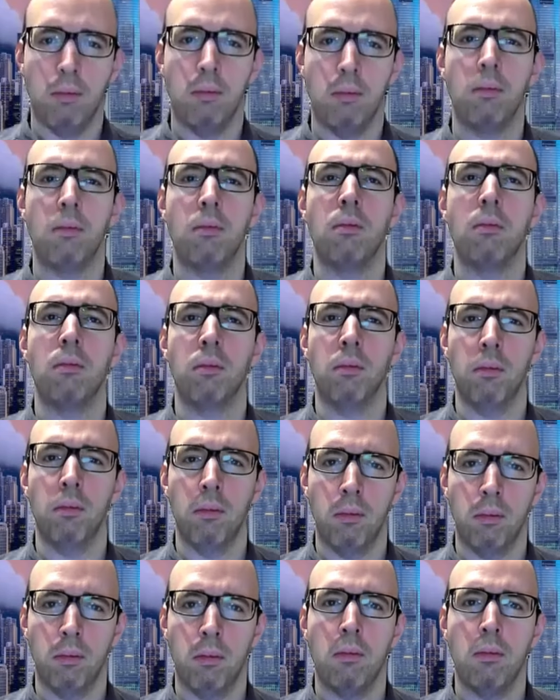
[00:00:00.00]
No, Zero One
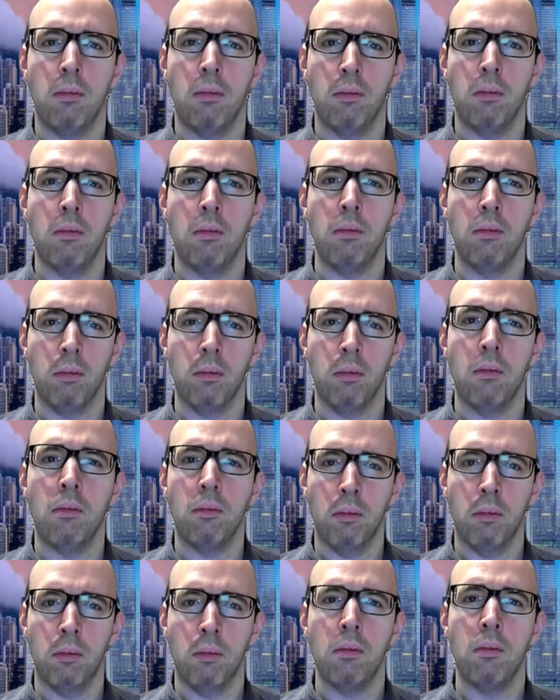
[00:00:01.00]
AI. Okay.
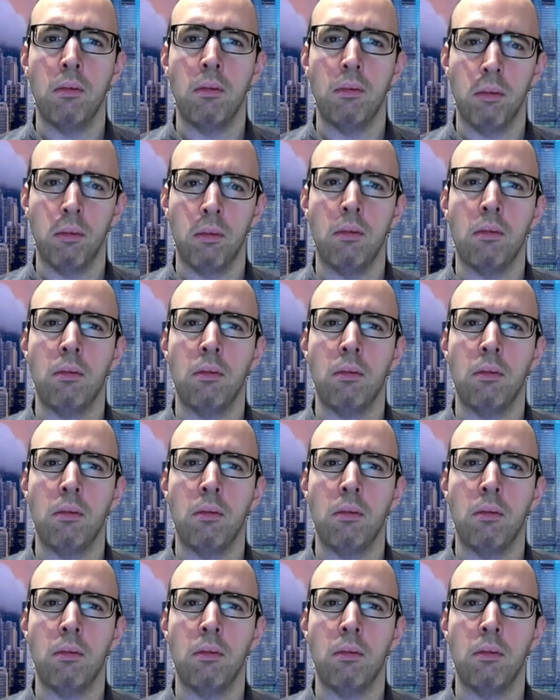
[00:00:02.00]
Now, and why